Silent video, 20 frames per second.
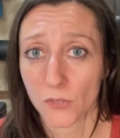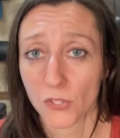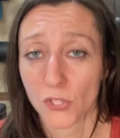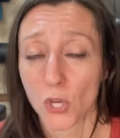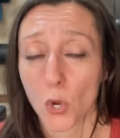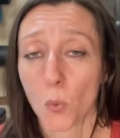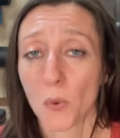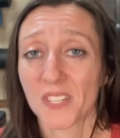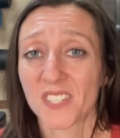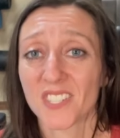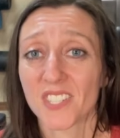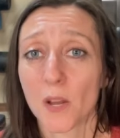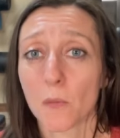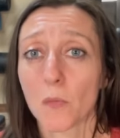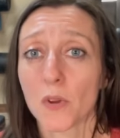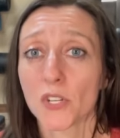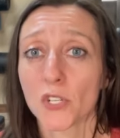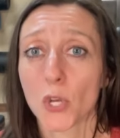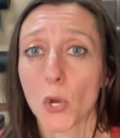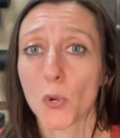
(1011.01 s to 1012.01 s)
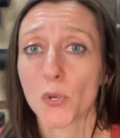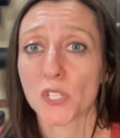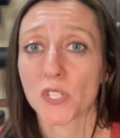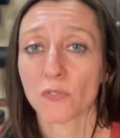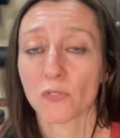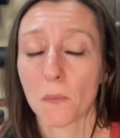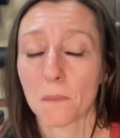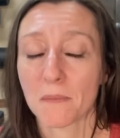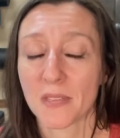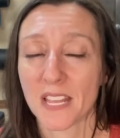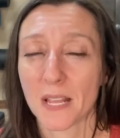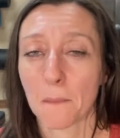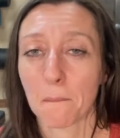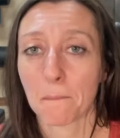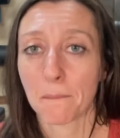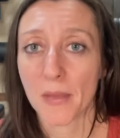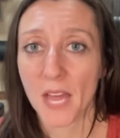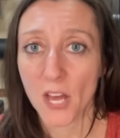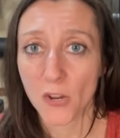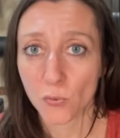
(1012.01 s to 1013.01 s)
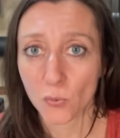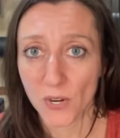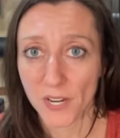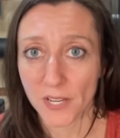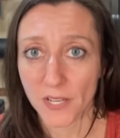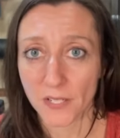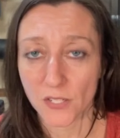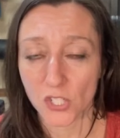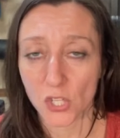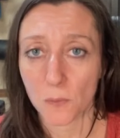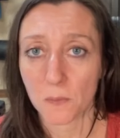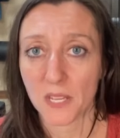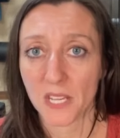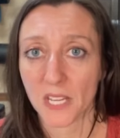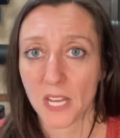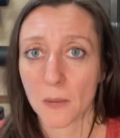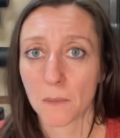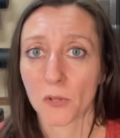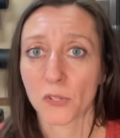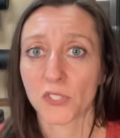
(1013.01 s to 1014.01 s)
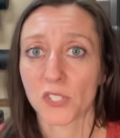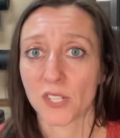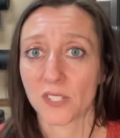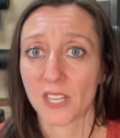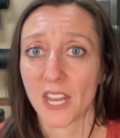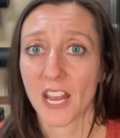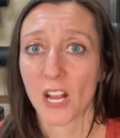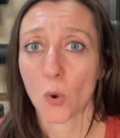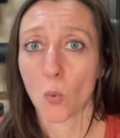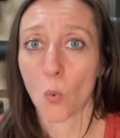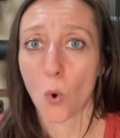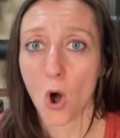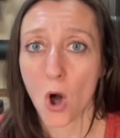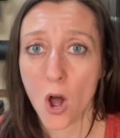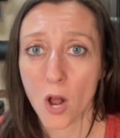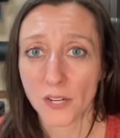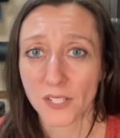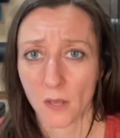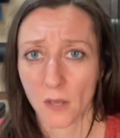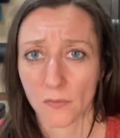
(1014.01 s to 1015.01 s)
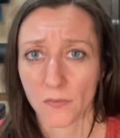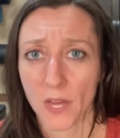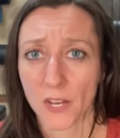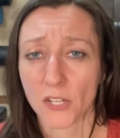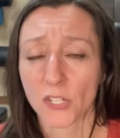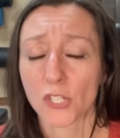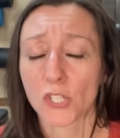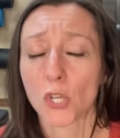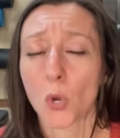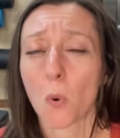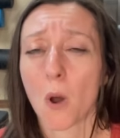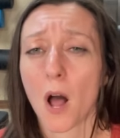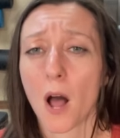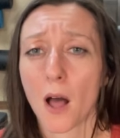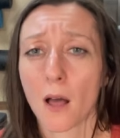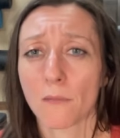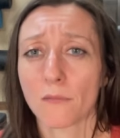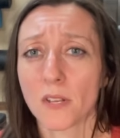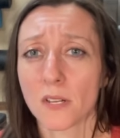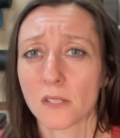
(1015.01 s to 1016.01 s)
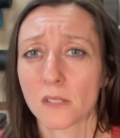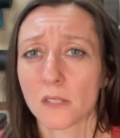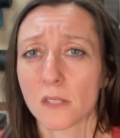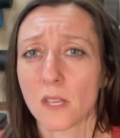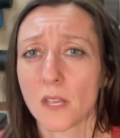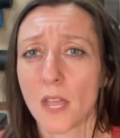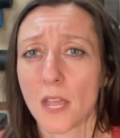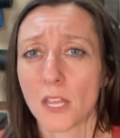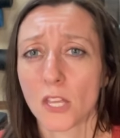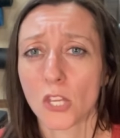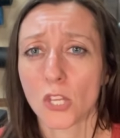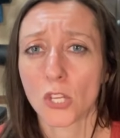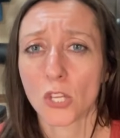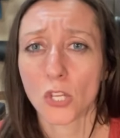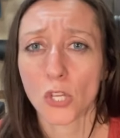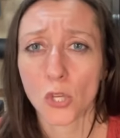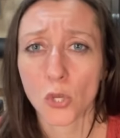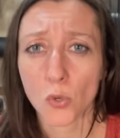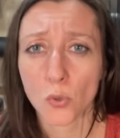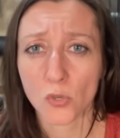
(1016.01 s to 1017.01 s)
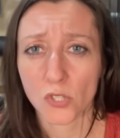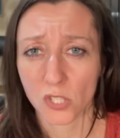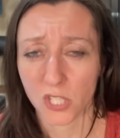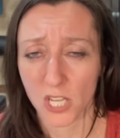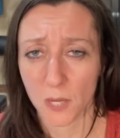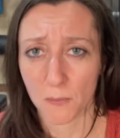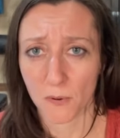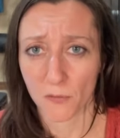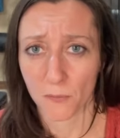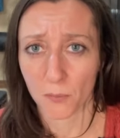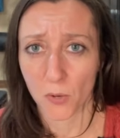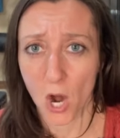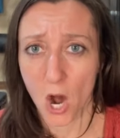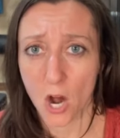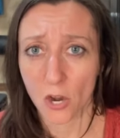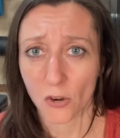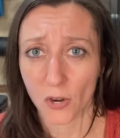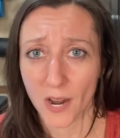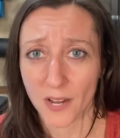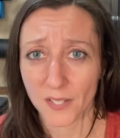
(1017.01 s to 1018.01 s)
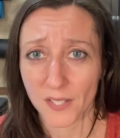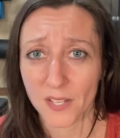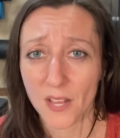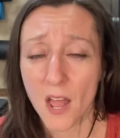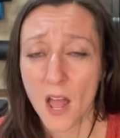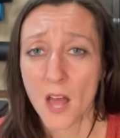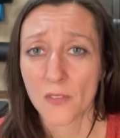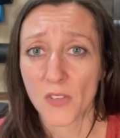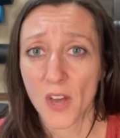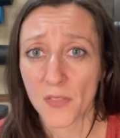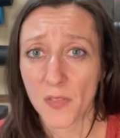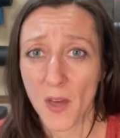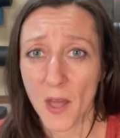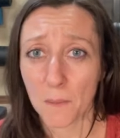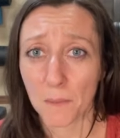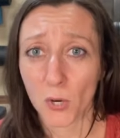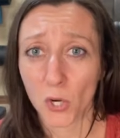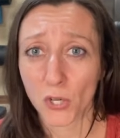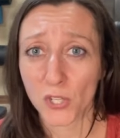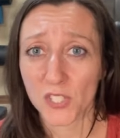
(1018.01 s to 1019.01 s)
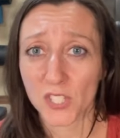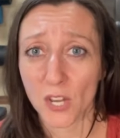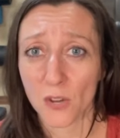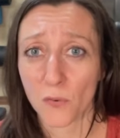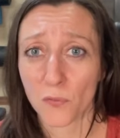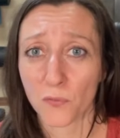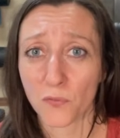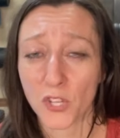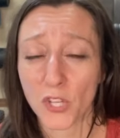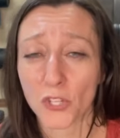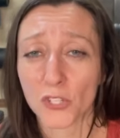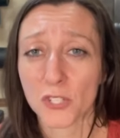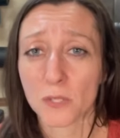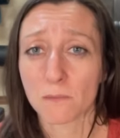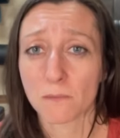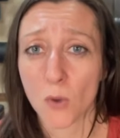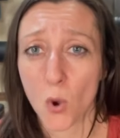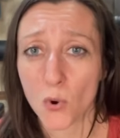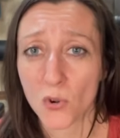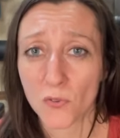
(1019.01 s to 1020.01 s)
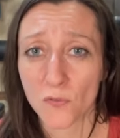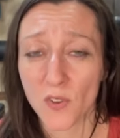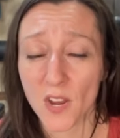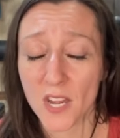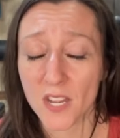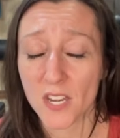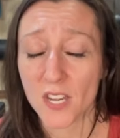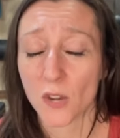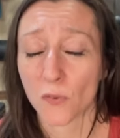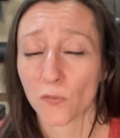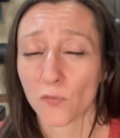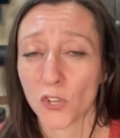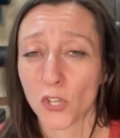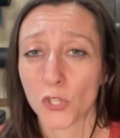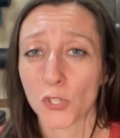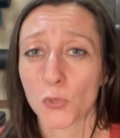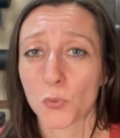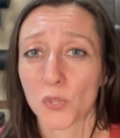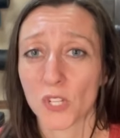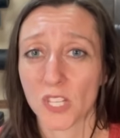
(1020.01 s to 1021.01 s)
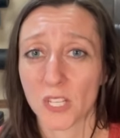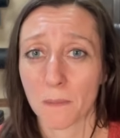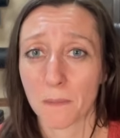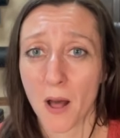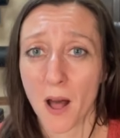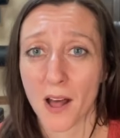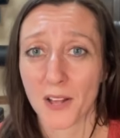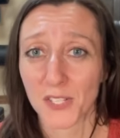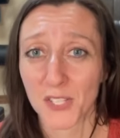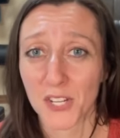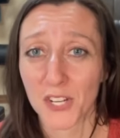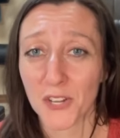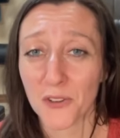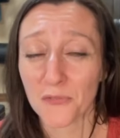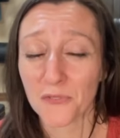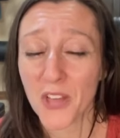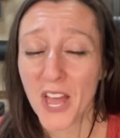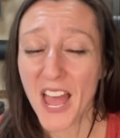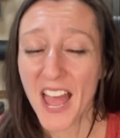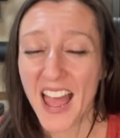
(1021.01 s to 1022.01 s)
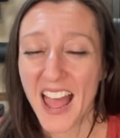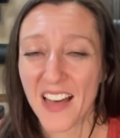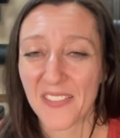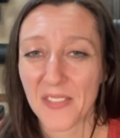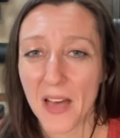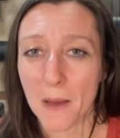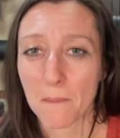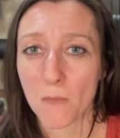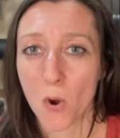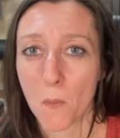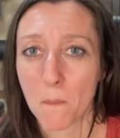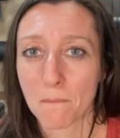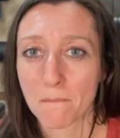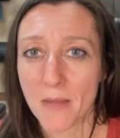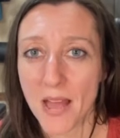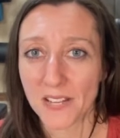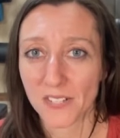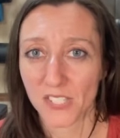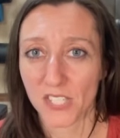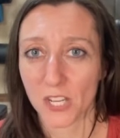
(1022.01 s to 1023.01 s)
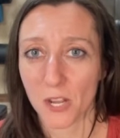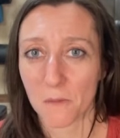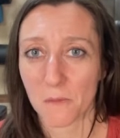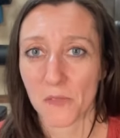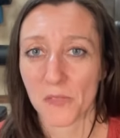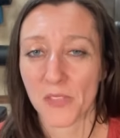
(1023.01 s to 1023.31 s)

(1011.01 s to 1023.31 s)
So when someone goes from being bedridden to being able to take walks, that is so obviously a huge leap of progress that that person feels motivated and feels really positive, and that momentum,